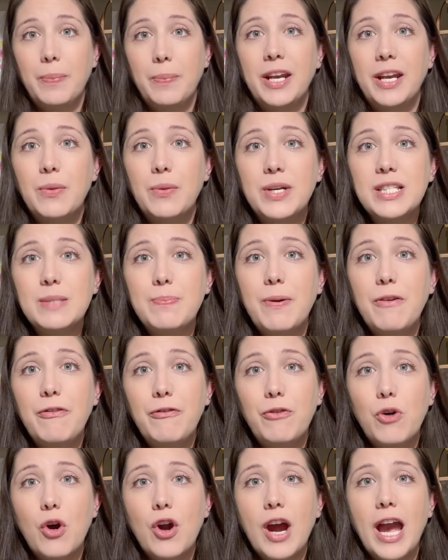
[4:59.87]
but it was
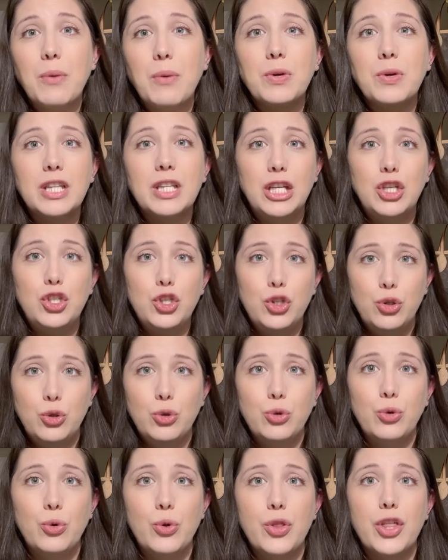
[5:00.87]
before I really
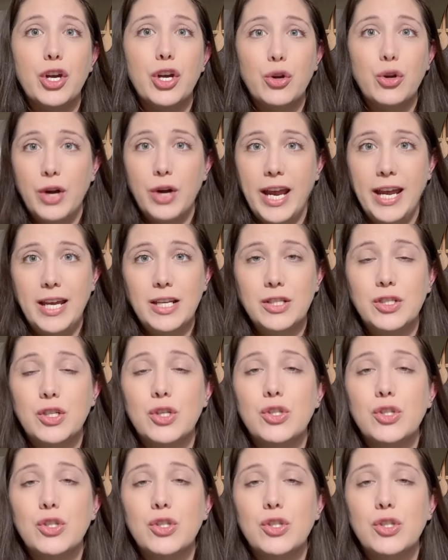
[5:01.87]
knew the craze.